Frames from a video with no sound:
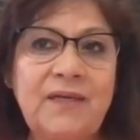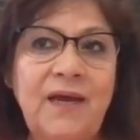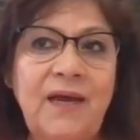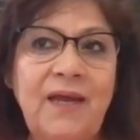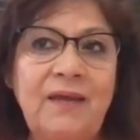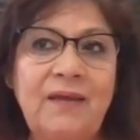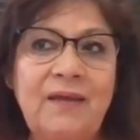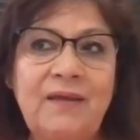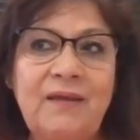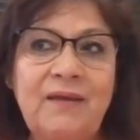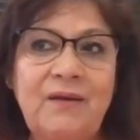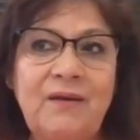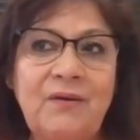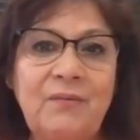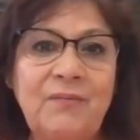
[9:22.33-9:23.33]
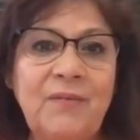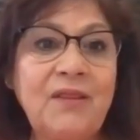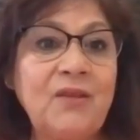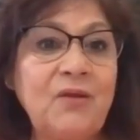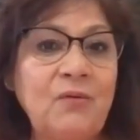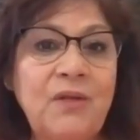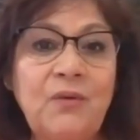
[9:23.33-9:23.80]
I'm not
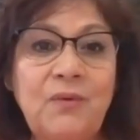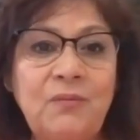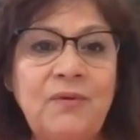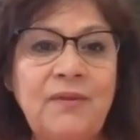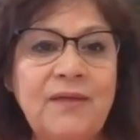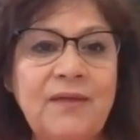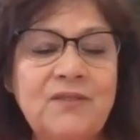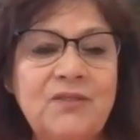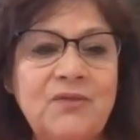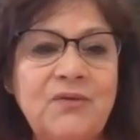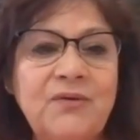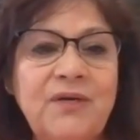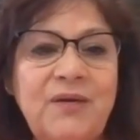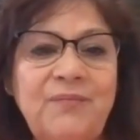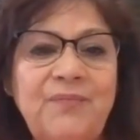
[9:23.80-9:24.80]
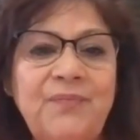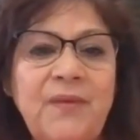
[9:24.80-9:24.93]
the only one with that story,